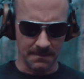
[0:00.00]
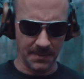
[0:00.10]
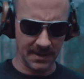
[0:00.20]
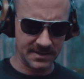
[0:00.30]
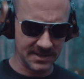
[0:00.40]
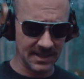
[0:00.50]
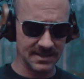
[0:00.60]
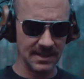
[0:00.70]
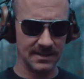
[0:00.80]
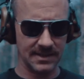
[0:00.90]
But
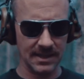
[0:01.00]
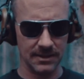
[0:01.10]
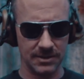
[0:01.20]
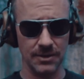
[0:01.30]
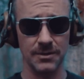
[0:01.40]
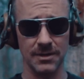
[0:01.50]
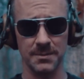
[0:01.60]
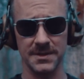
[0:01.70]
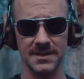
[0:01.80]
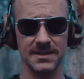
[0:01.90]
CZ did do good
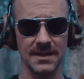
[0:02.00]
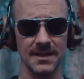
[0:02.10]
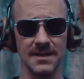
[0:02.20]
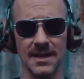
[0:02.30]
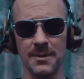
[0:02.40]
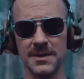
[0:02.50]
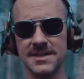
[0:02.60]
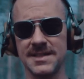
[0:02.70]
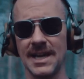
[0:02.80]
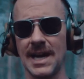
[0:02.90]
with this gun. I want to
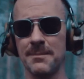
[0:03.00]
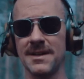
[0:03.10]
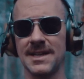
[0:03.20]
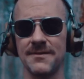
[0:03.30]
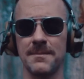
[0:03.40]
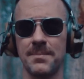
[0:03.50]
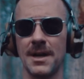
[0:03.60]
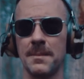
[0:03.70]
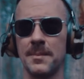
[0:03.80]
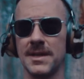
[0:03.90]
say I'm going to give it
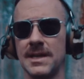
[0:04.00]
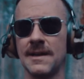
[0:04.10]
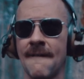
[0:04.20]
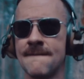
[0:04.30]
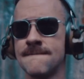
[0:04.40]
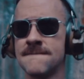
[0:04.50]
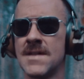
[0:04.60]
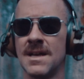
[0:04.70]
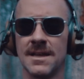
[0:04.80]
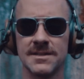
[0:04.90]
probably,
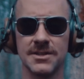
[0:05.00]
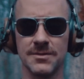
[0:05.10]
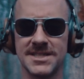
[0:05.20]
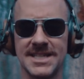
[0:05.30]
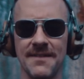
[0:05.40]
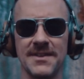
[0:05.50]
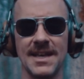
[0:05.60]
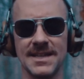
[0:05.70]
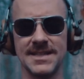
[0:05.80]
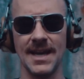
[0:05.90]
let's do a 7
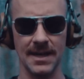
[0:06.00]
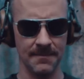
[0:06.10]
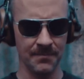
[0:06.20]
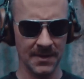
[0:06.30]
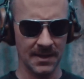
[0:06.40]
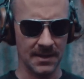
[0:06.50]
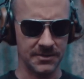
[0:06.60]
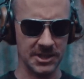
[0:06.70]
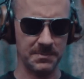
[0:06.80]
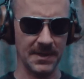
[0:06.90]
out of 10,
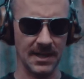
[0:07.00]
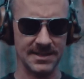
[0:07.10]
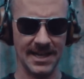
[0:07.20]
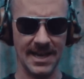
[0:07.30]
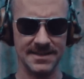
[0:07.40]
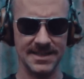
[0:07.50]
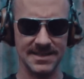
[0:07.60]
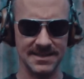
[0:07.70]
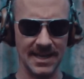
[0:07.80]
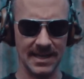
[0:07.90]
just because it has
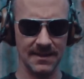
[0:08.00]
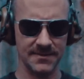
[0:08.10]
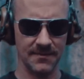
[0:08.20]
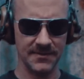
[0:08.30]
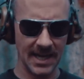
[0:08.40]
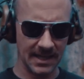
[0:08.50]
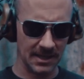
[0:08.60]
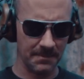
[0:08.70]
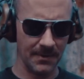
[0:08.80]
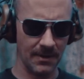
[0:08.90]
these negatives of taking
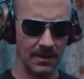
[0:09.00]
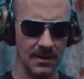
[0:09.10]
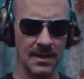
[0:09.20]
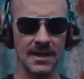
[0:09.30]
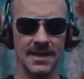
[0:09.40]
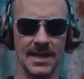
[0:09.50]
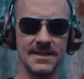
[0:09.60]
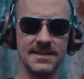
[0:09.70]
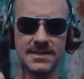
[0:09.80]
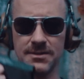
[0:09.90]
it apart.
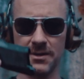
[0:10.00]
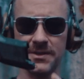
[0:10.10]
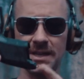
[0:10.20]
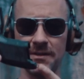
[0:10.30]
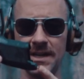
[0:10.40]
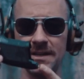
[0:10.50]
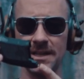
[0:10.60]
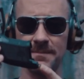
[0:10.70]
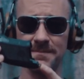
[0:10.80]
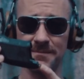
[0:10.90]
Has this little thing right here
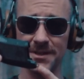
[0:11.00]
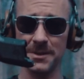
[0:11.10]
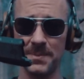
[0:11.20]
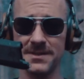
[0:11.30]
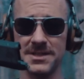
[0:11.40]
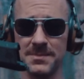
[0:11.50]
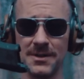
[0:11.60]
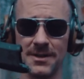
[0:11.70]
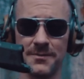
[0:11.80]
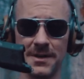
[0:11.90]
that really pisses
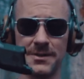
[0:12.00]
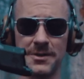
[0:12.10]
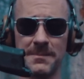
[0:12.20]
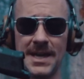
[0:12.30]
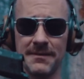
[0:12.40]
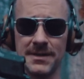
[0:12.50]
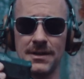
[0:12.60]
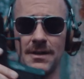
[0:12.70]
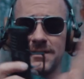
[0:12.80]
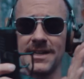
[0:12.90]
me off when I do a mag
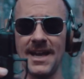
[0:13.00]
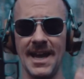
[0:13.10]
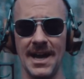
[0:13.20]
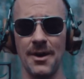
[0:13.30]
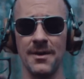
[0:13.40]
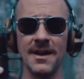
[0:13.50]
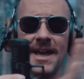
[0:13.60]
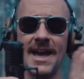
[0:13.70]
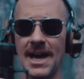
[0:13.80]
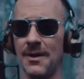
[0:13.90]
reload. It's like, ow,
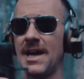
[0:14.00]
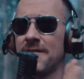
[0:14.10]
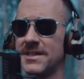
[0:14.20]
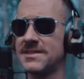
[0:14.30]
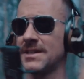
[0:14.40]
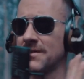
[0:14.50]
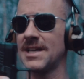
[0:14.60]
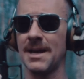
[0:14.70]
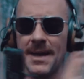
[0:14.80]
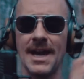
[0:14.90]
ow, every single
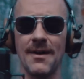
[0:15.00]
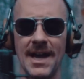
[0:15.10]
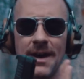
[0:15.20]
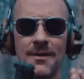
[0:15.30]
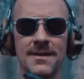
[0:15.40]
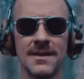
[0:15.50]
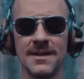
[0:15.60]
time, ow, ow.